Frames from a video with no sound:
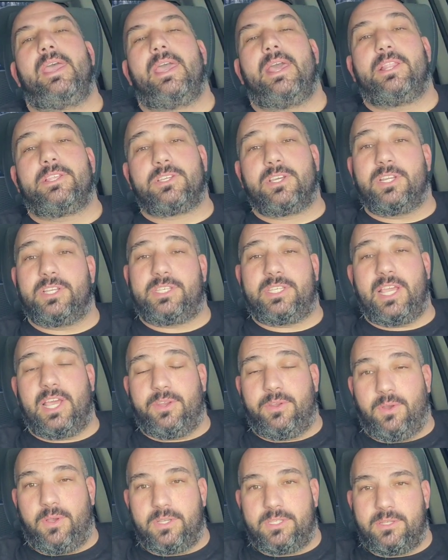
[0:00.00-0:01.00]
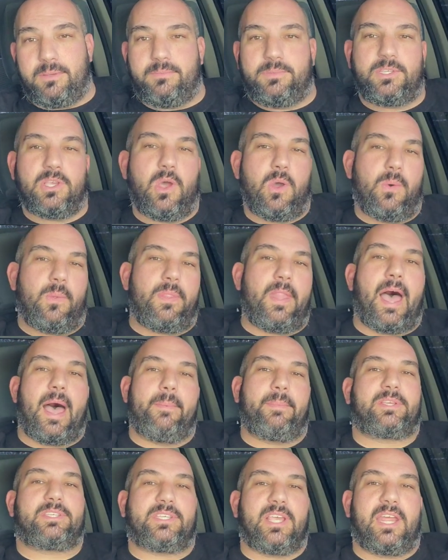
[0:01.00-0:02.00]
And it's going to sound awesome. So
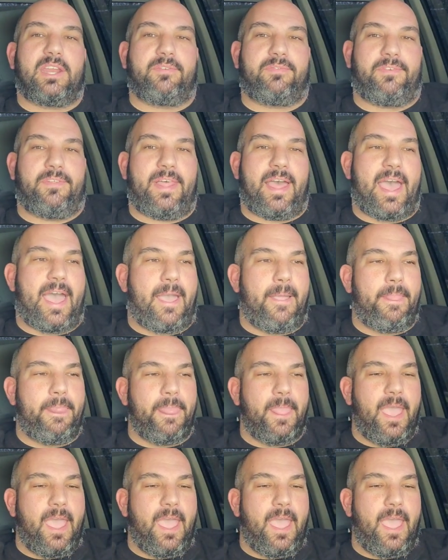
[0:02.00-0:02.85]
I'm excited for that.